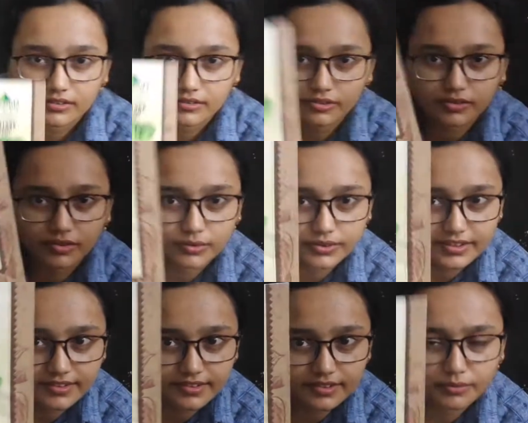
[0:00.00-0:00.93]
So
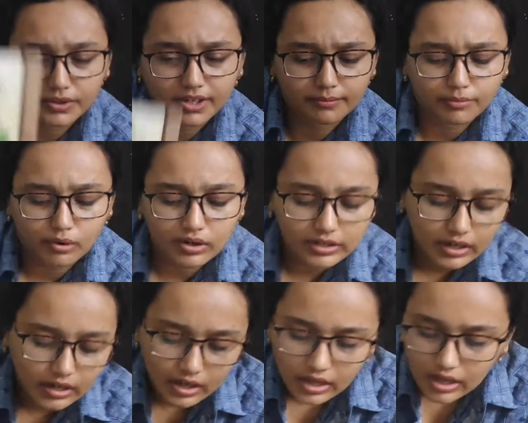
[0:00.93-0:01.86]
this is the one I bought.
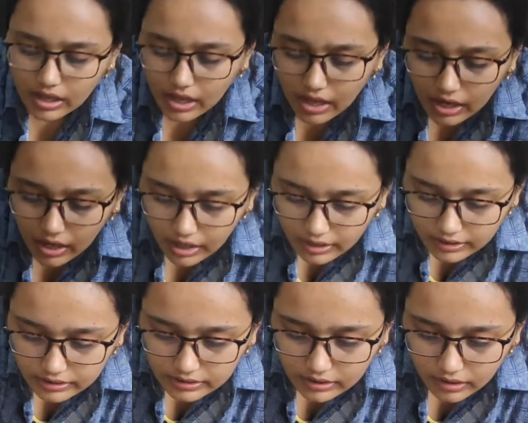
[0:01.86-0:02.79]

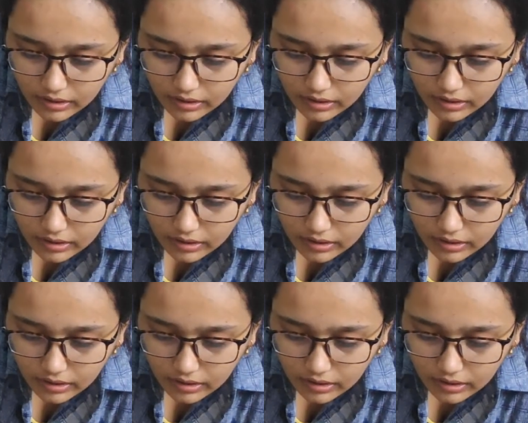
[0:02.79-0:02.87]
And